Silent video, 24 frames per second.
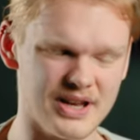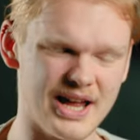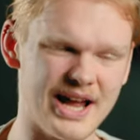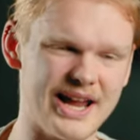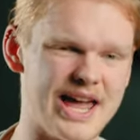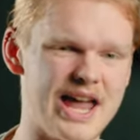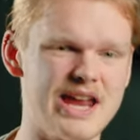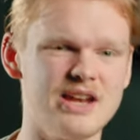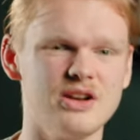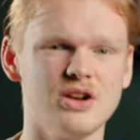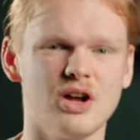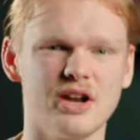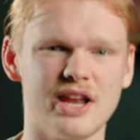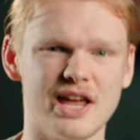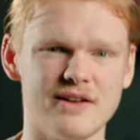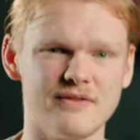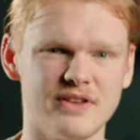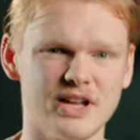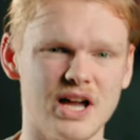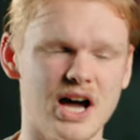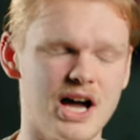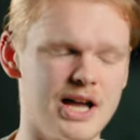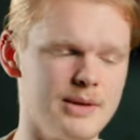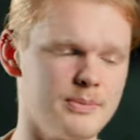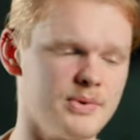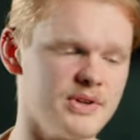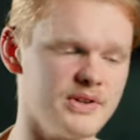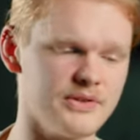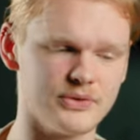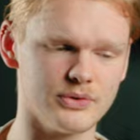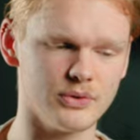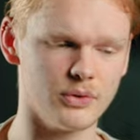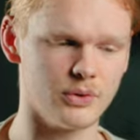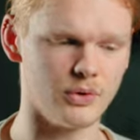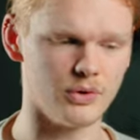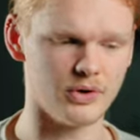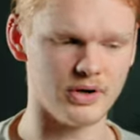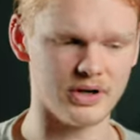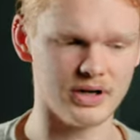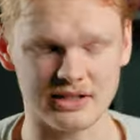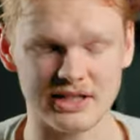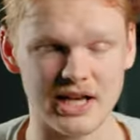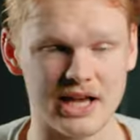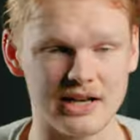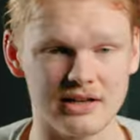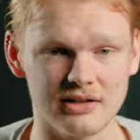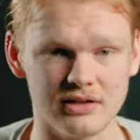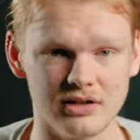I hate not having IBIS or
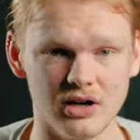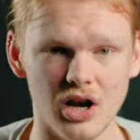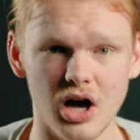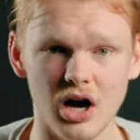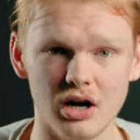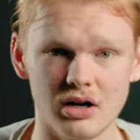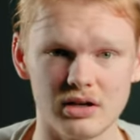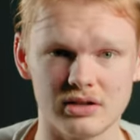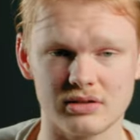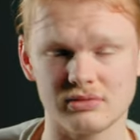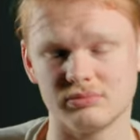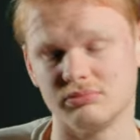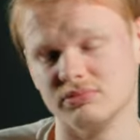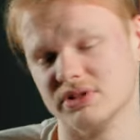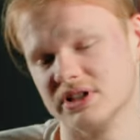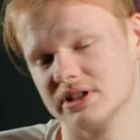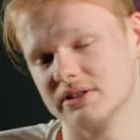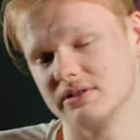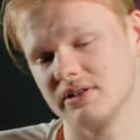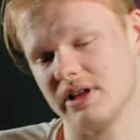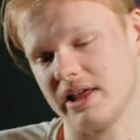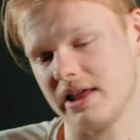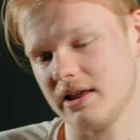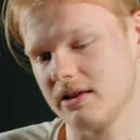Canon log, but...